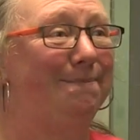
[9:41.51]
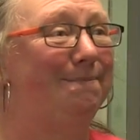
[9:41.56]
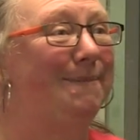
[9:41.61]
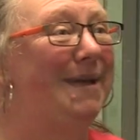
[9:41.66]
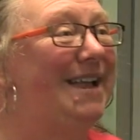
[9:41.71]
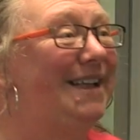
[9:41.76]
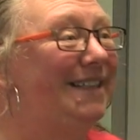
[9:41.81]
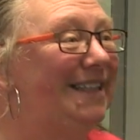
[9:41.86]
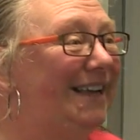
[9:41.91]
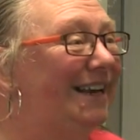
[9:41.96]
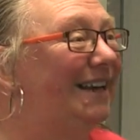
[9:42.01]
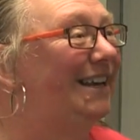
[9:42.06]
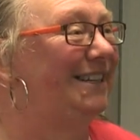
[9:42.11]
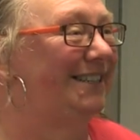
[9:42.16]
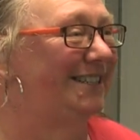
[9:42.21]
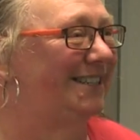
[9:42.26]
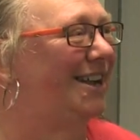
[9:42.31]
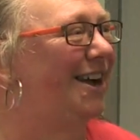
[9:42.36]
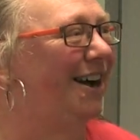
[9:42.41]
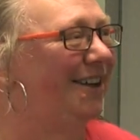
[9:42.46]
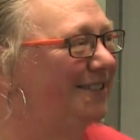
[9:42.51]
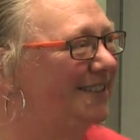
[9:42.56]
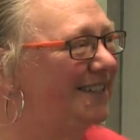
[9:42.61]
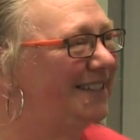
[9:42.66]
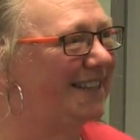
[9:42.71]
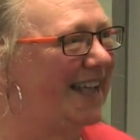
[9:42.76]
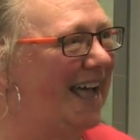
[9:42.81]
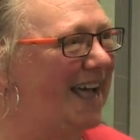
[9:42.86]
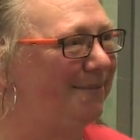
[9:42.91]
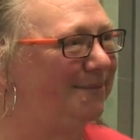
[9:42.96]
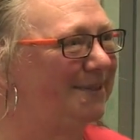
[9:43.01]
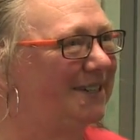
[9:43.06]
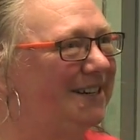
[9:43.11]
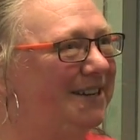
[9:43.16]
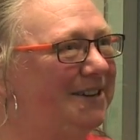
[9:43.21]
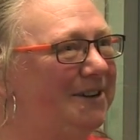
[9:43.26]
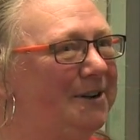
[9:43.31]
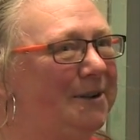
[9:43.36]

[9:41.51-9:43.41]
meaningless concept.